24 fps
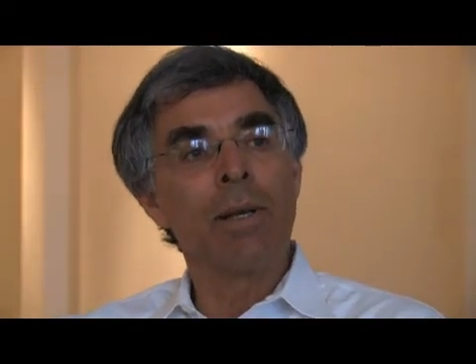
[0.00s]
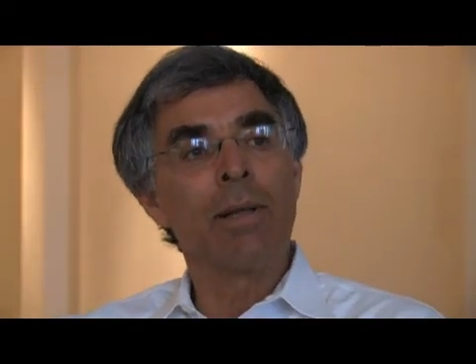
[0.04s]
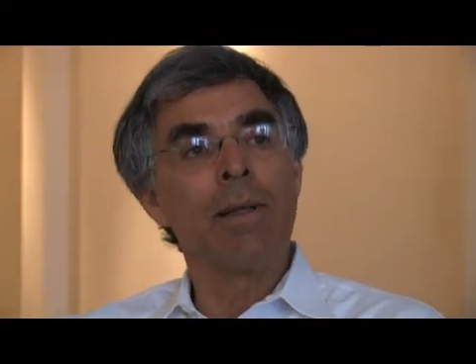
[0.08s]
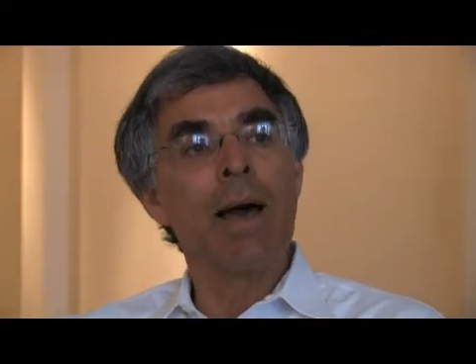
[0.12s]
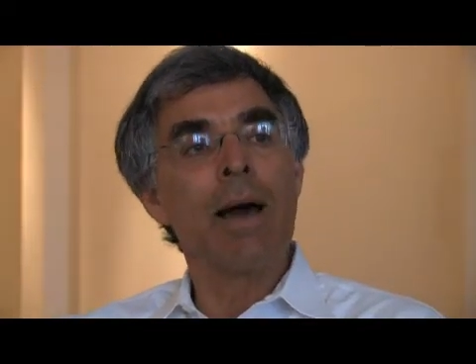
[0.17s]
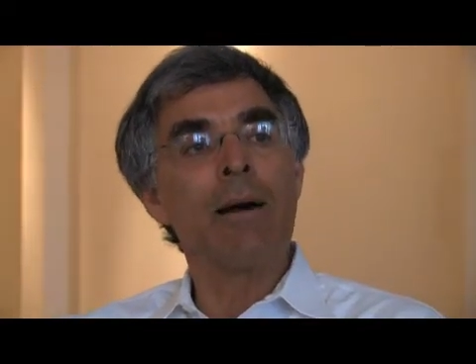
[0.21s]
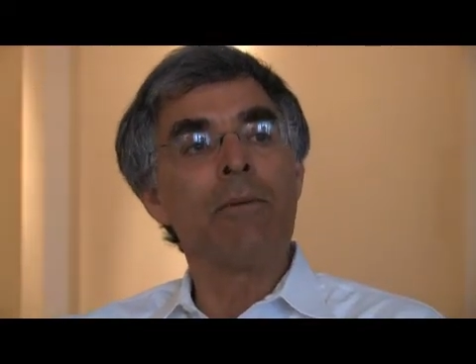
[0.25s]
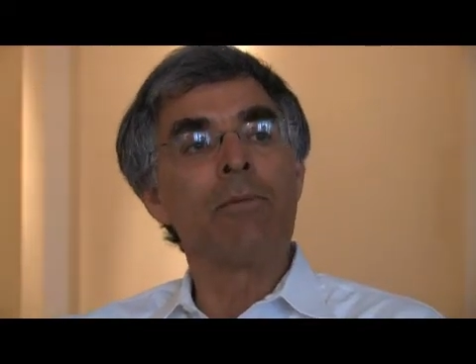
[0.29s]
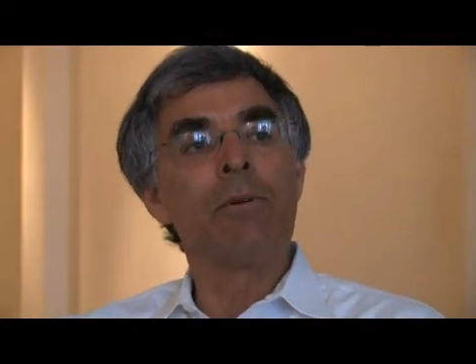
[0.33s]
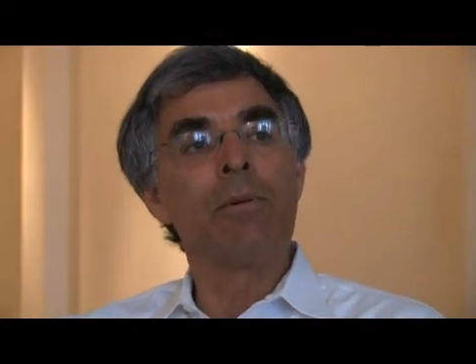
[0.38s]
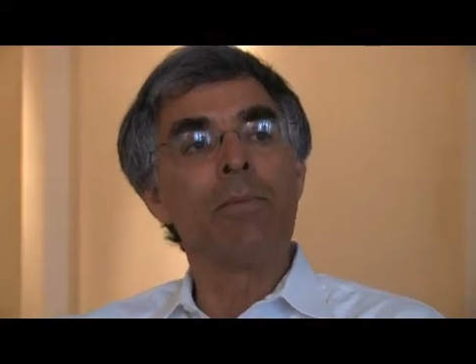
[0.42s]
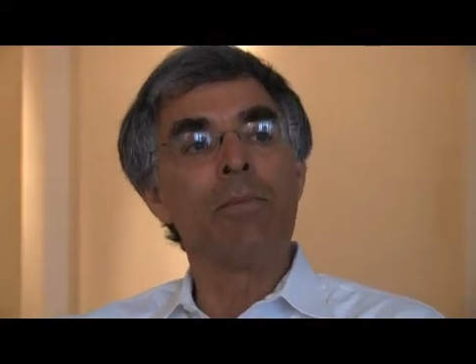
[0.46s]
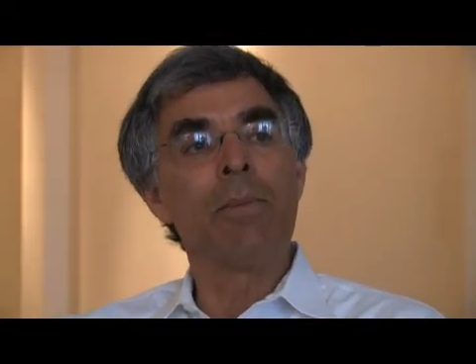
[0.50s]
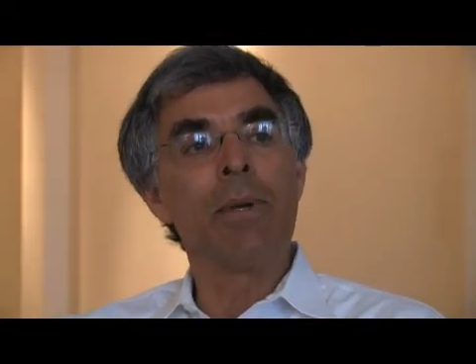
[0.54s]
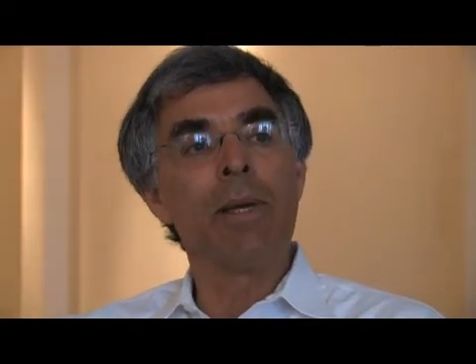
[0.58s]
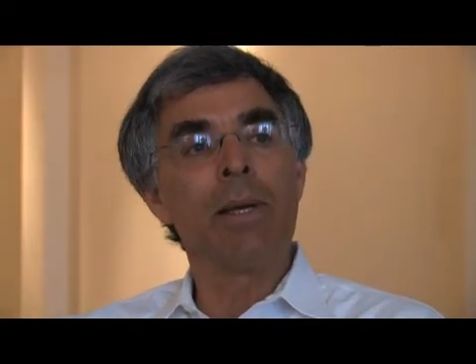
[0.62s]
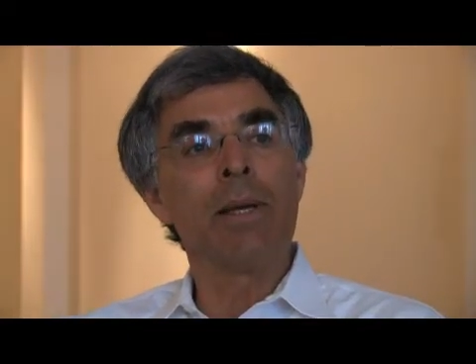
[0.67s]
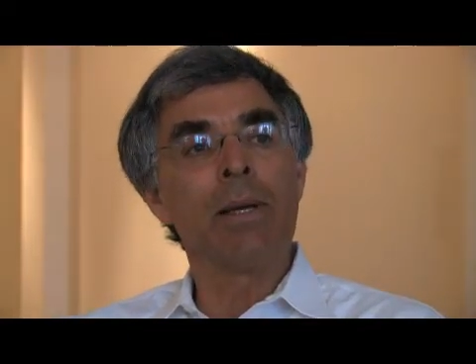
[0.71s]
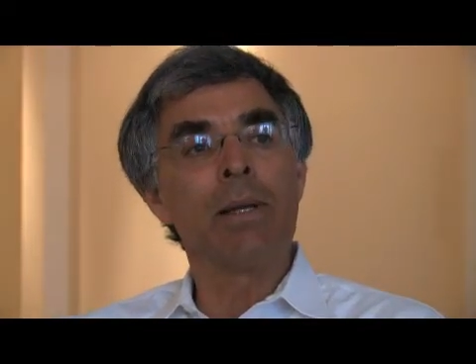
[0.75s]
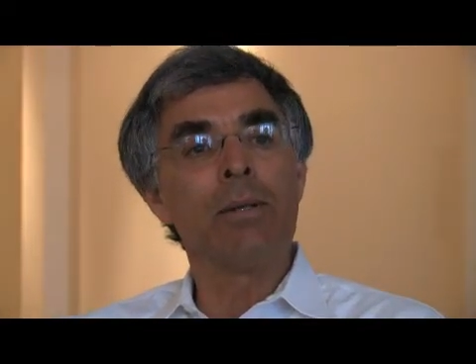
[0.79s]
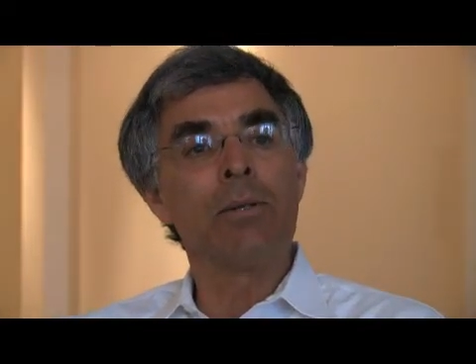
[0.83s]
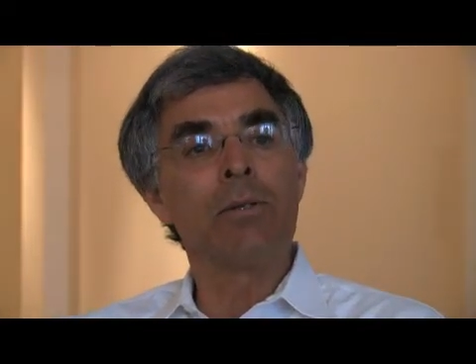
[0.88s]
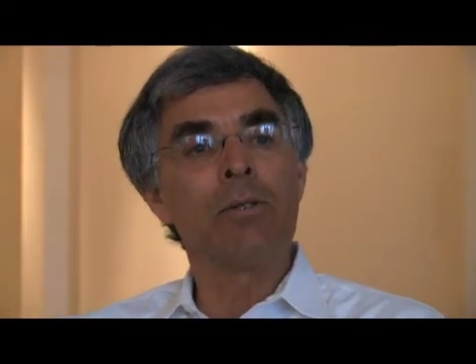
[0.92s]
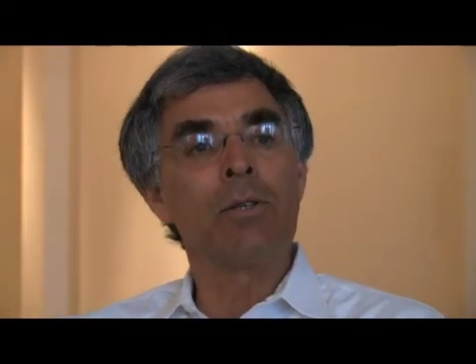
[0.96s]
that would
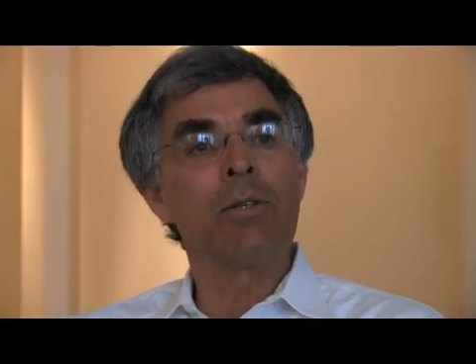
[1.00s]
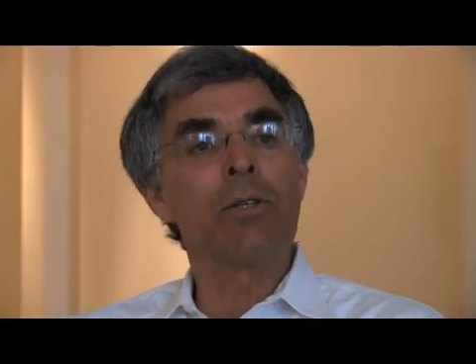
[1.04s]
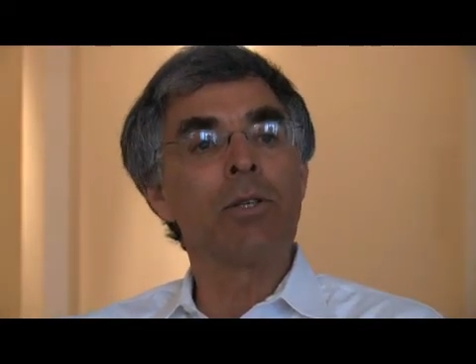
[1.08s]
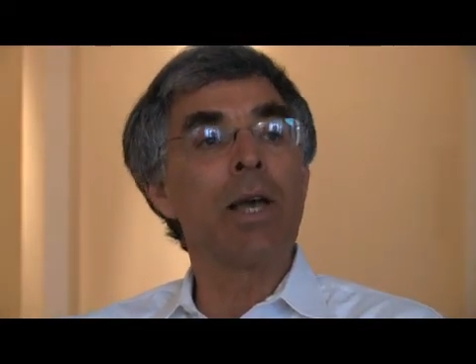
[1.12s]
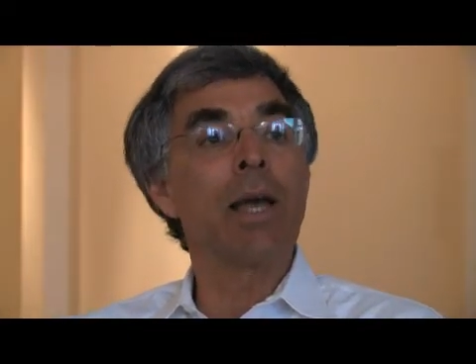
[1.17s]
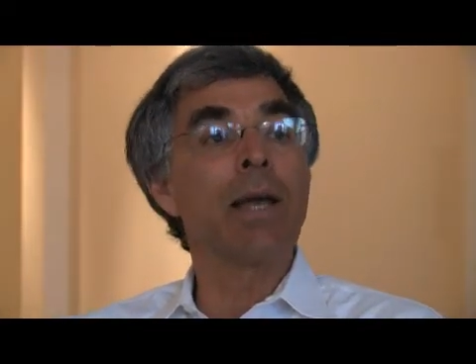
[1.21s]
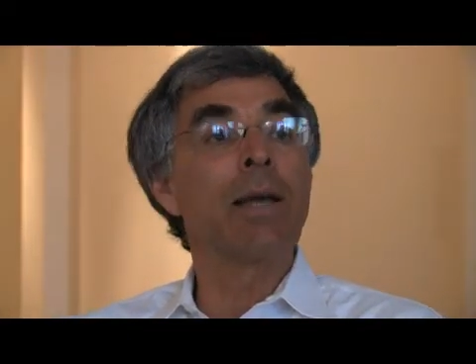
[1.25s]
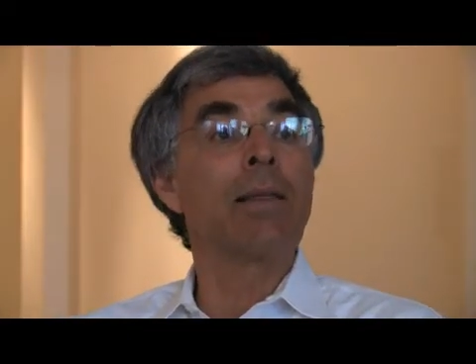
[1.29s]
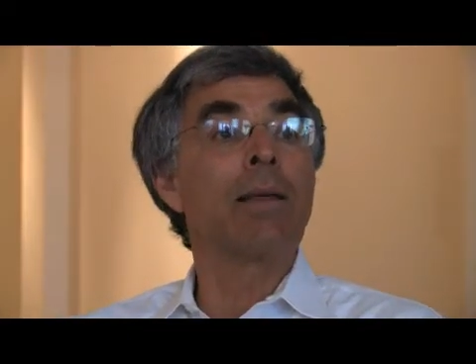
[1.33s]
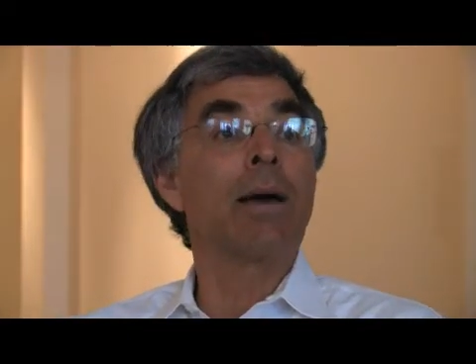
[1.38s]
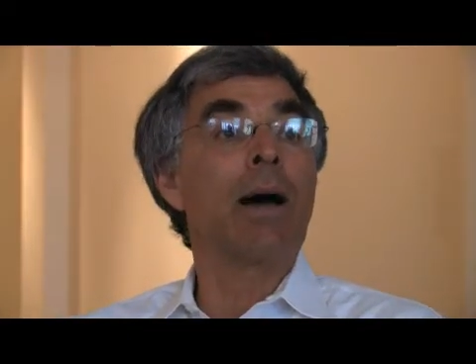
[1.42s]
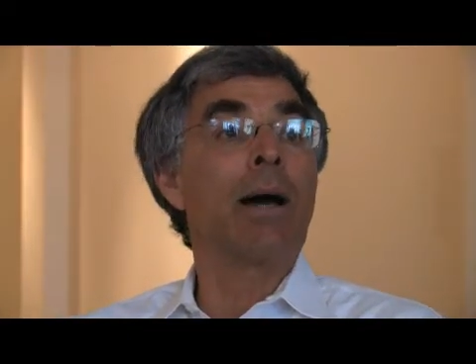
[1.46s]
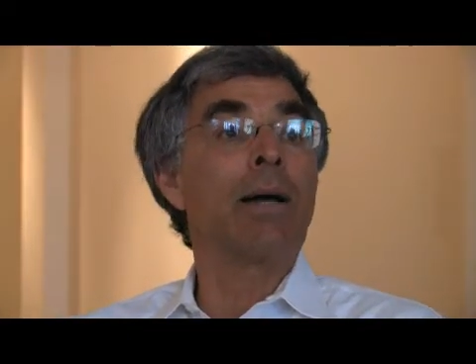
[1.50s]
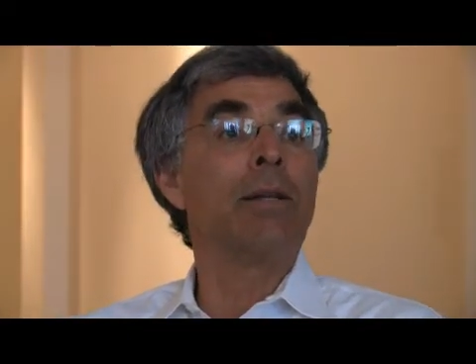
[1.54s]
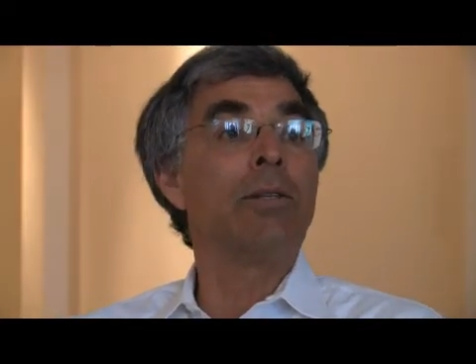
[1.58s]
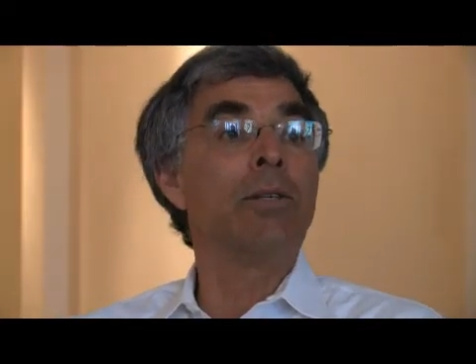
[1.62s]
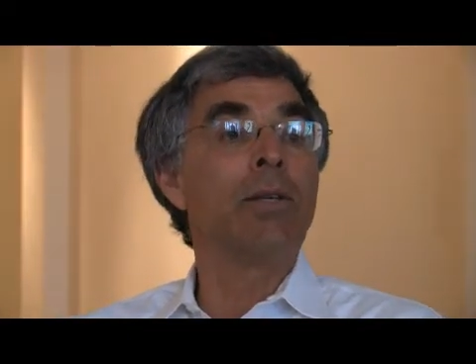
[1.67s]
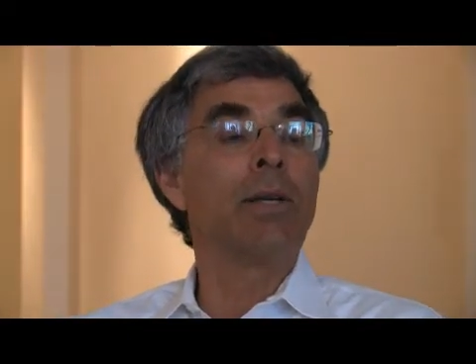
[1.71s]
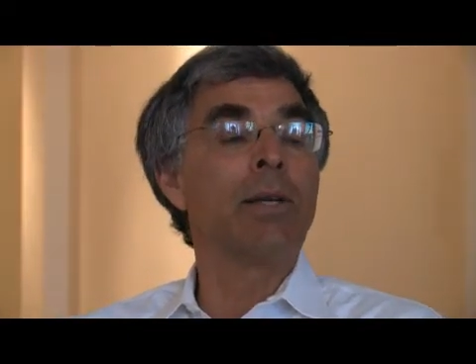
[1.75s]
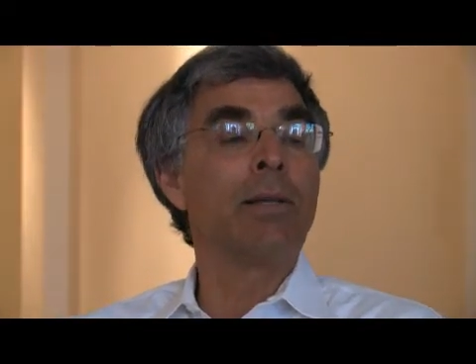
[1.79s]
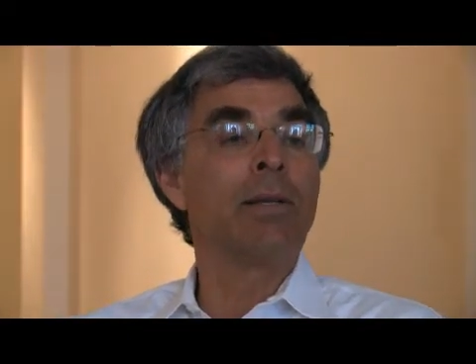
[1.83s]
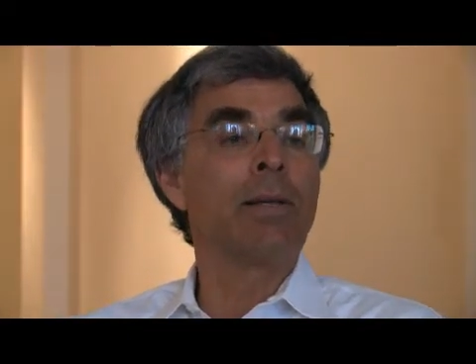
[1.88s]
mean to take the idea